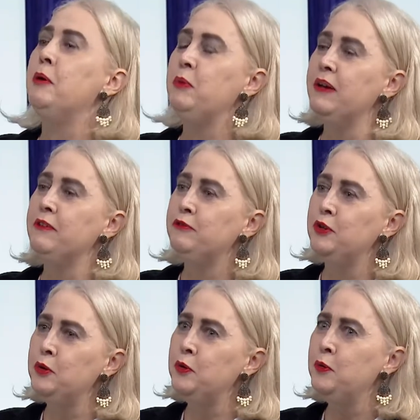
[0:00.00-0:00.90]
But we have a
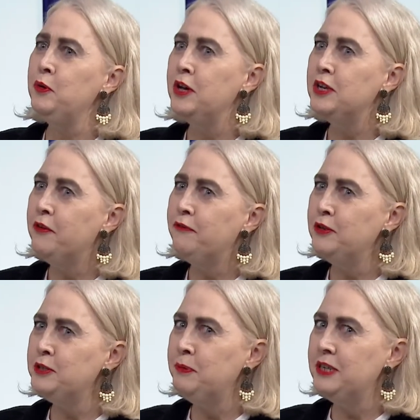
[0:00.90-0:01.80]
few
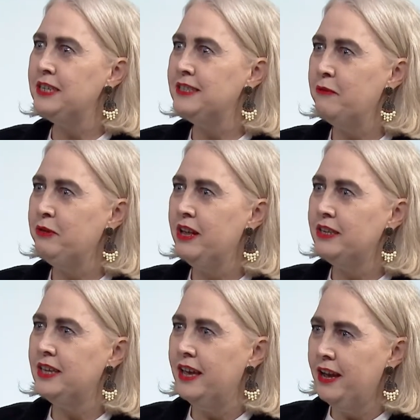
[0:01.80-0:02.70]
species that we'd
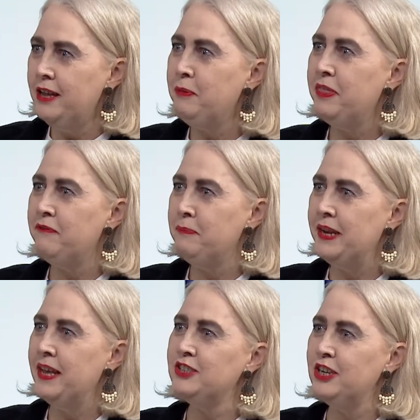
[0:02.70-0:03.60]
like to add, but they've
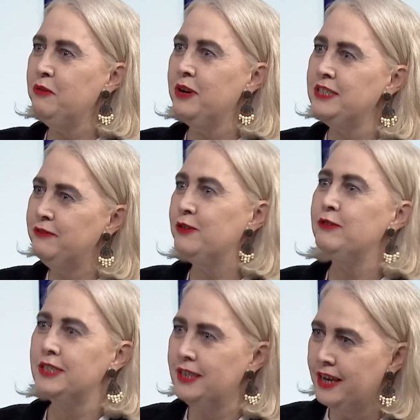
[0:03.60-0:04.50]
been actually quite
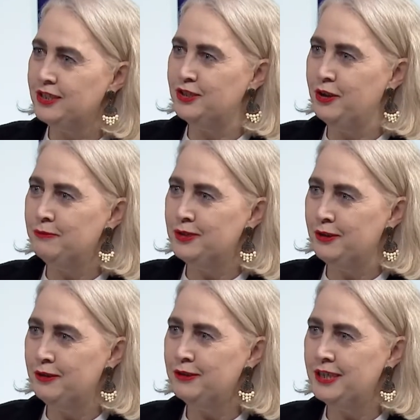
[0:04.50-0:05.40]
difficult to catch, so I'm
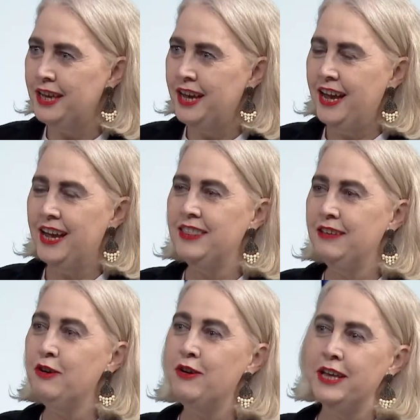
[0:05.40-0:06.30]
told. And
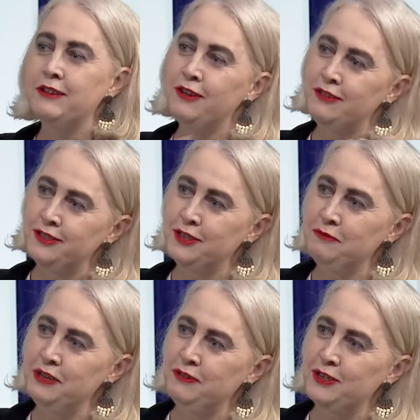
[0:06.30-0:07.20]
they've gone out onto the
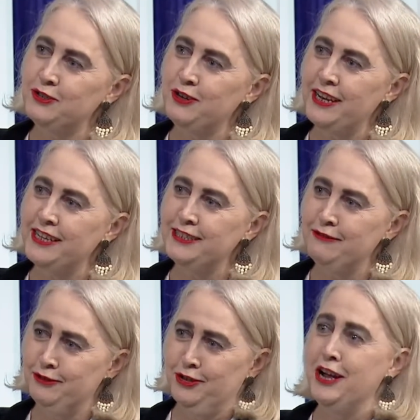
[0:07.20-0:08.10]
reef in Australia
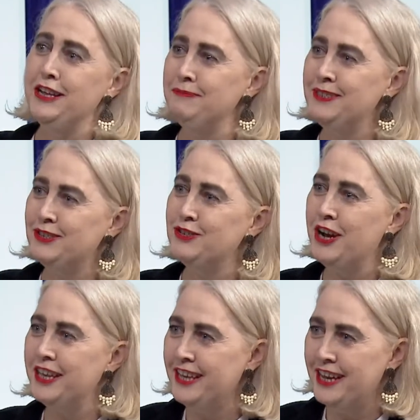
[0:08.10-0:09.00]
several times to
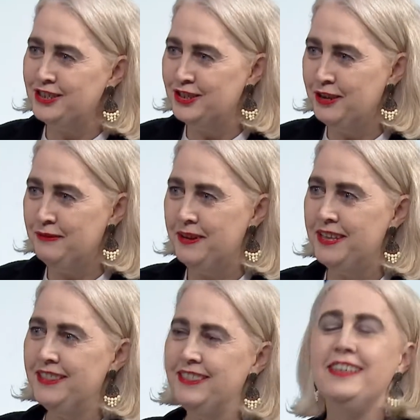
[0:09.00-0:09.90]
try and catch them,
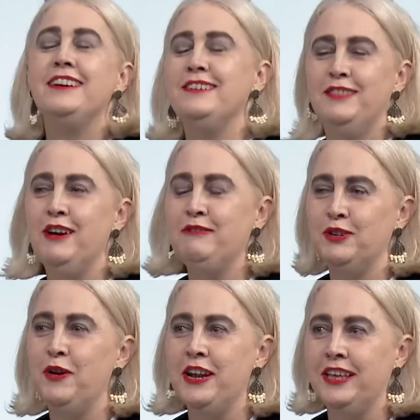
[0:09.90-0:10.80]
and they'll have to
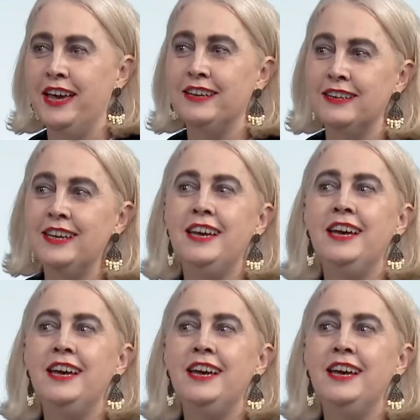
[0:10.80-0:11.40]
go out again.